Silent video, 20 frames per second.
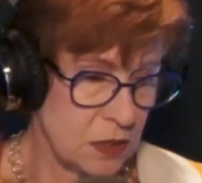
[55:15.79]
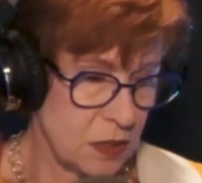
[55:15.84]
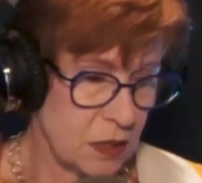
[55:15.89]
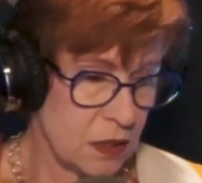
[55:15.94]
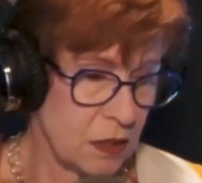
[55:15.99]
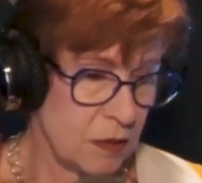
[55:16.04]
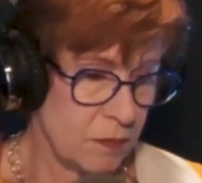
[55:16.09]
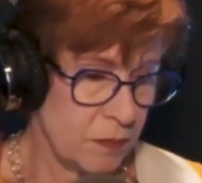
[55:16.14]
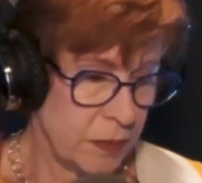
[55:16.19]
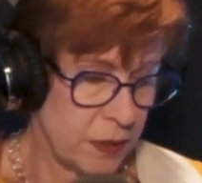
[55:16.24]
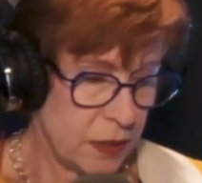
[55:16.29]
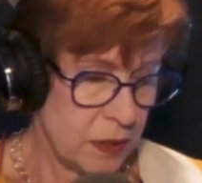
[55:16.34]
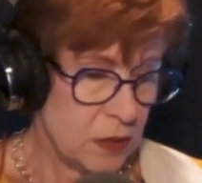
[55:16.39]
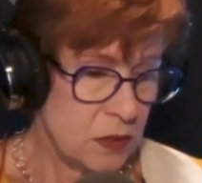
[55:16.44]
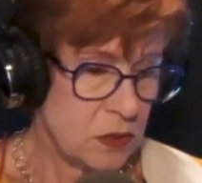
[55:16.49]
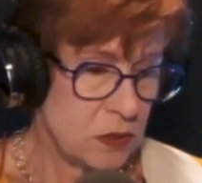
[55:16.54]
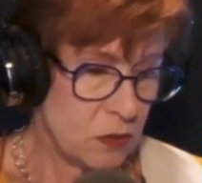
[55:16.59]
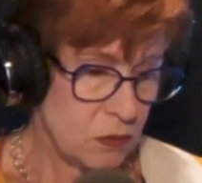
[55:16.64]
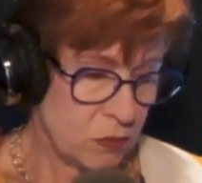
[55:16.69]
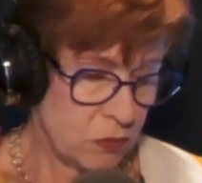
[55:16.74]
Um,
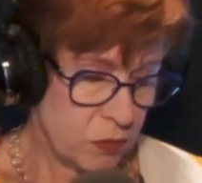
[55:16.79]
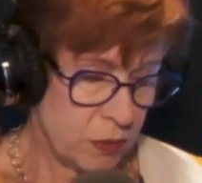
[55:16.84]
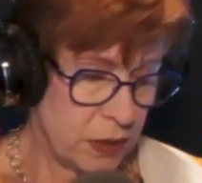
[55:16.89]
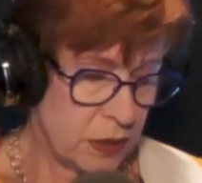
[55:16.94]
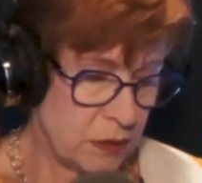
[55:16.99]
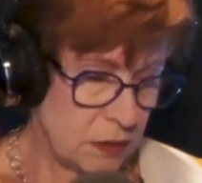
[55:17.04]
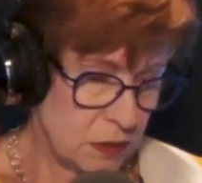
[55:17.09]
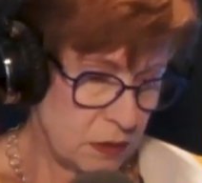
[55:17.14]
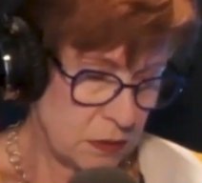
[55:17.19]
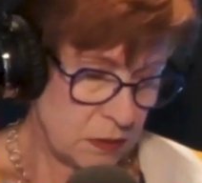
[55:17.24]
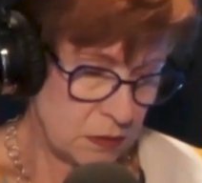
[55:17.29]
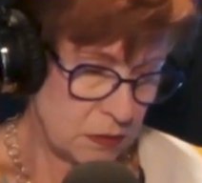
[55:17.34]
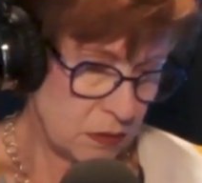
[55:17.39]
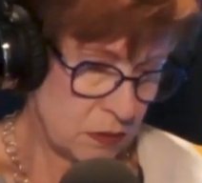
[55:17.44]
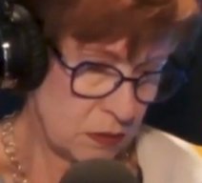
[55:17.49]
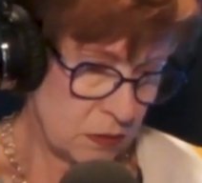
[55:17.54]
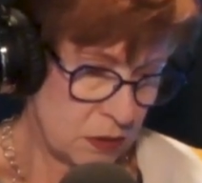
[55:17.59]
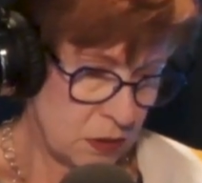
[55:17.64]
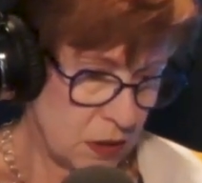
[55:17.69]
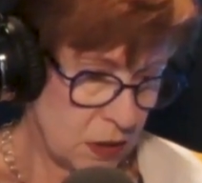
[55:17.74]
so we
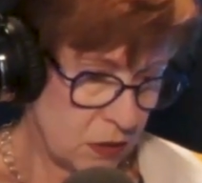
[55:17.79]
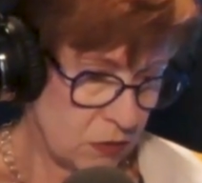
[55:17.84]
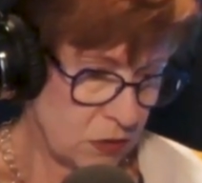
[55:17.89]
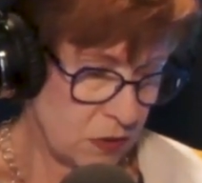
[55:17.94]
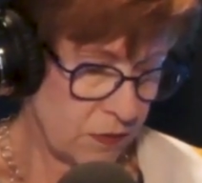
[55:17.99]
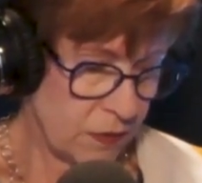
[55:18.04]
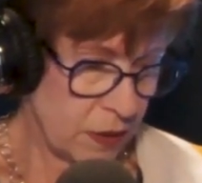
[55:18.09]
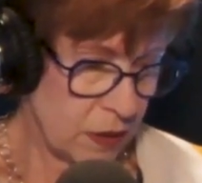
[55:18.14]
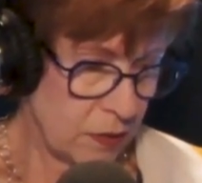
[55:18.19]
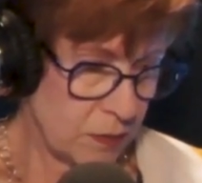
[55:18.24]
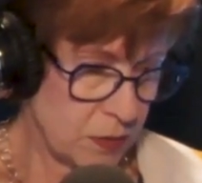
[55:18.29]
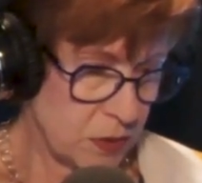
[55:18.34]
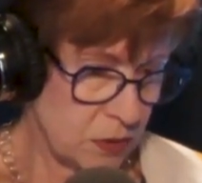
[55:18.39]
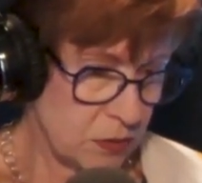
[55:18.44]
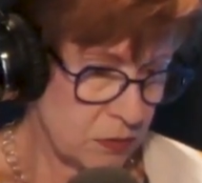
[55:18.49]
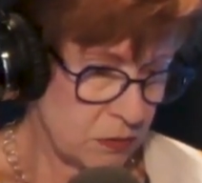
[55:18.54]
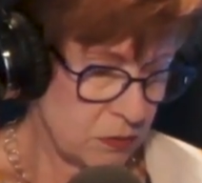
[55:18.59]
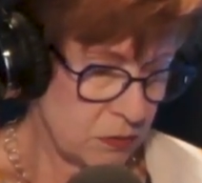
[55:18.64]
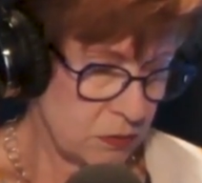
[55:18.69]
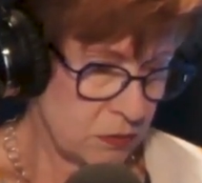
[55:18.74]
you know developed a